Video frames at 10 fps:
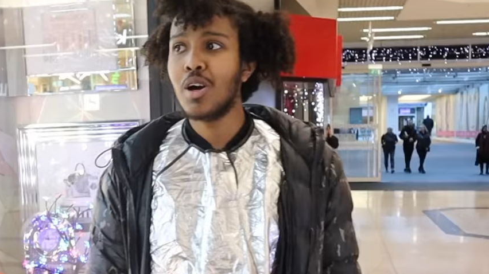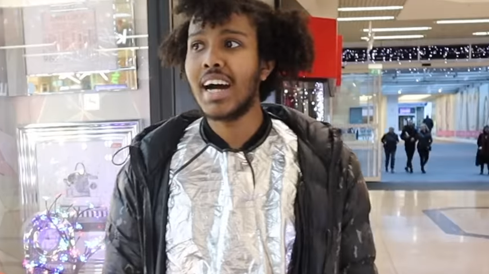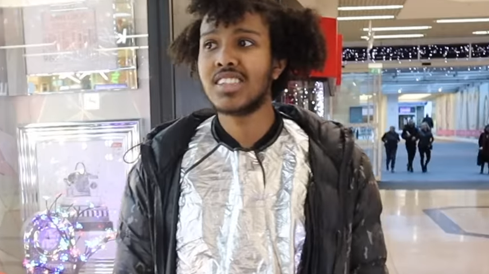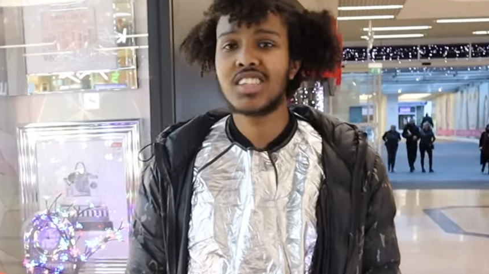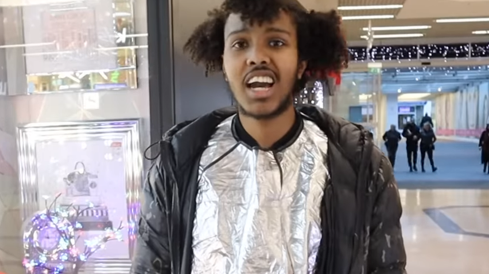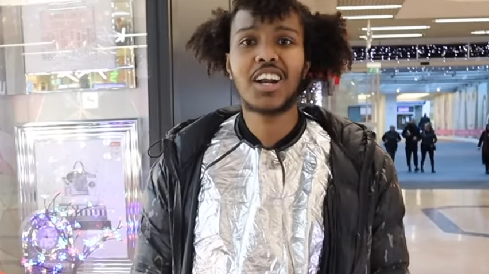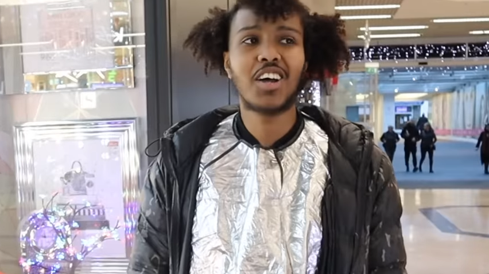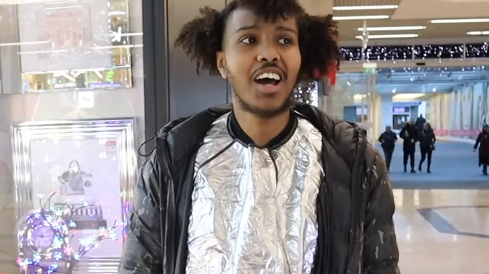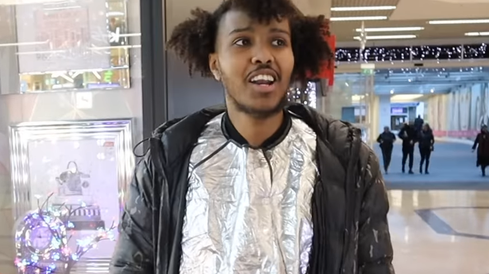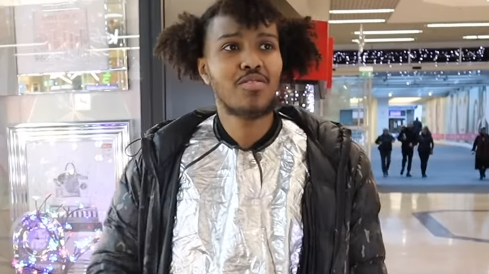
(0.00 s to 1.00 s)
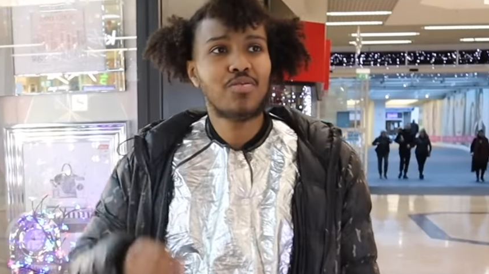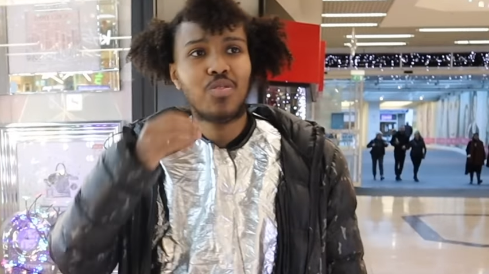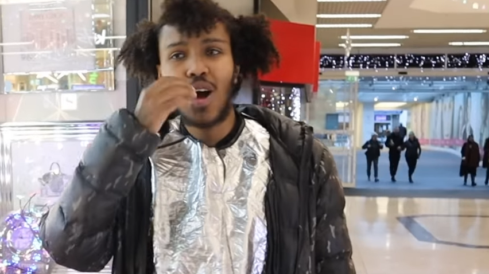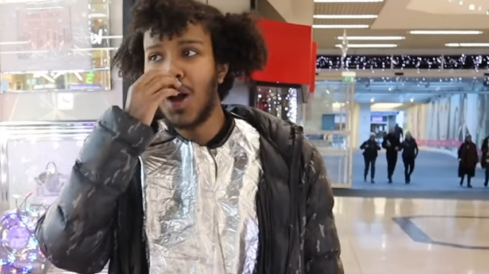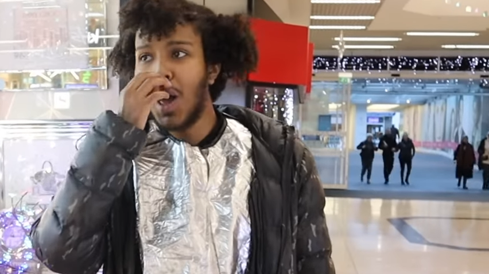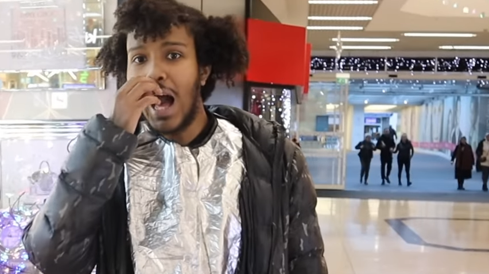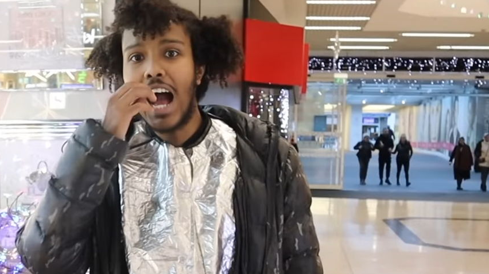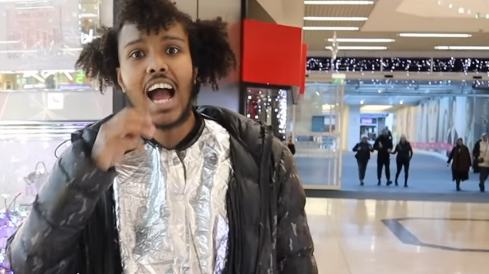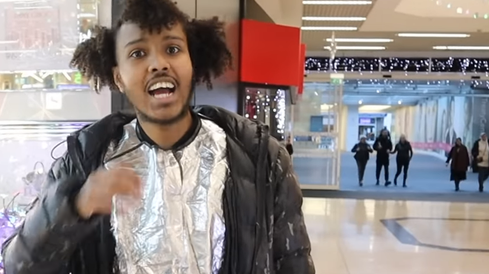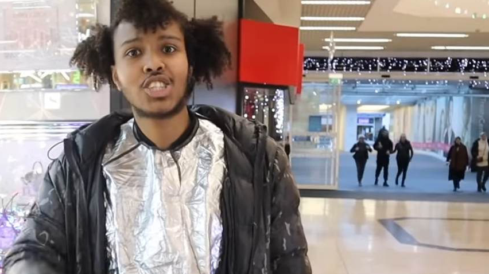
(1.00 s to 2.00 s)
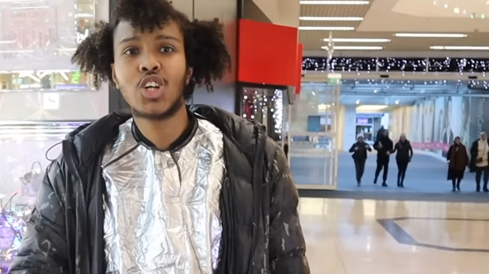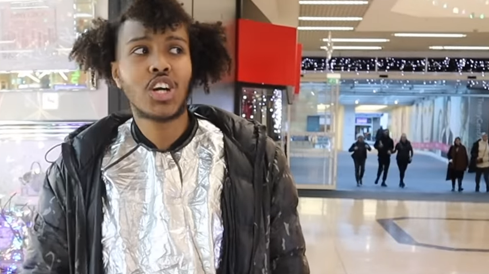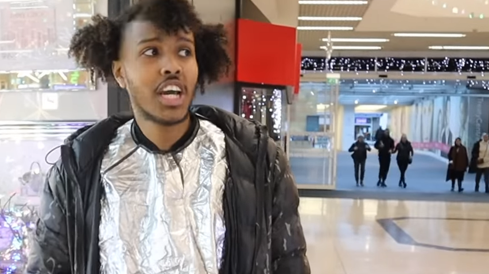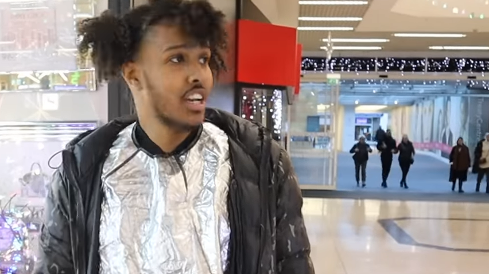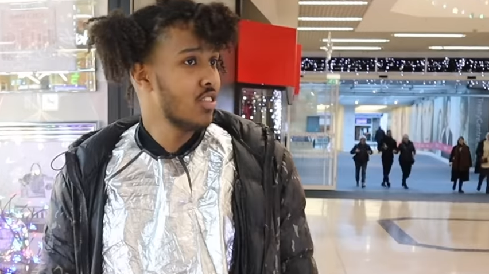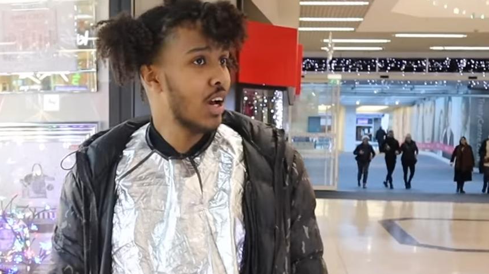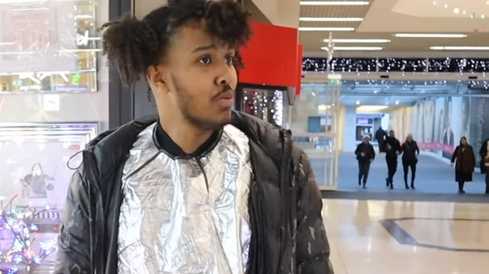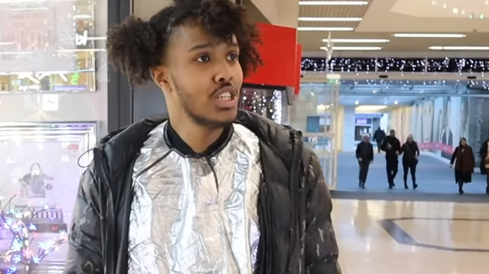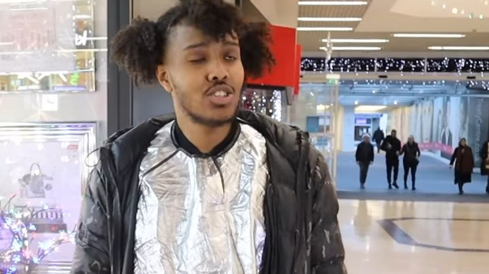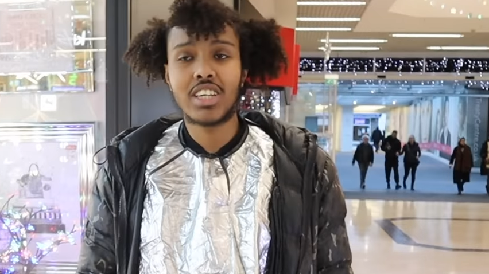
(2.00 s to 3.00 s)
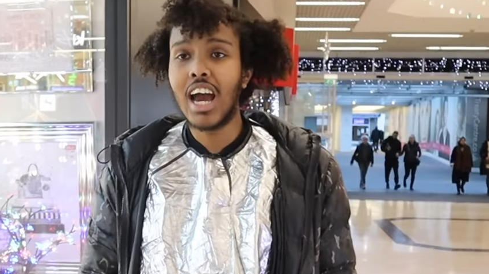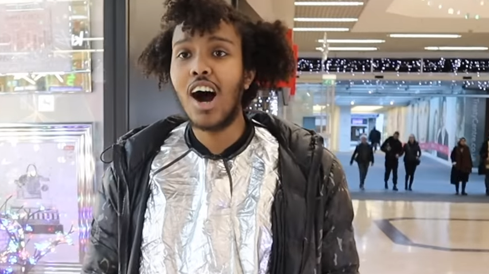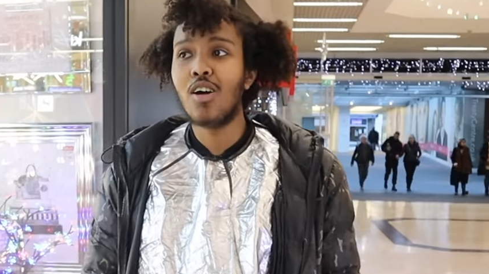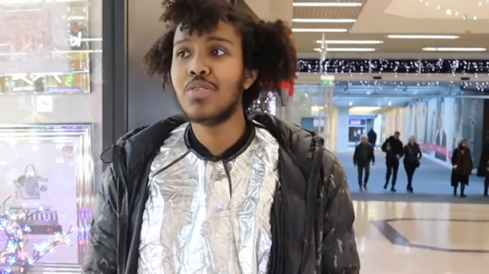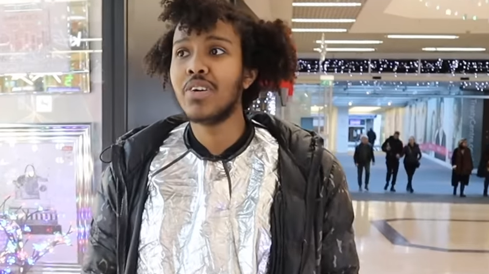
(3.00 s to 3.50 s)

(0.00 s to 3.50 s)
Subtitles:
I scared her. Fuck. I actually look hideous. And we need to get out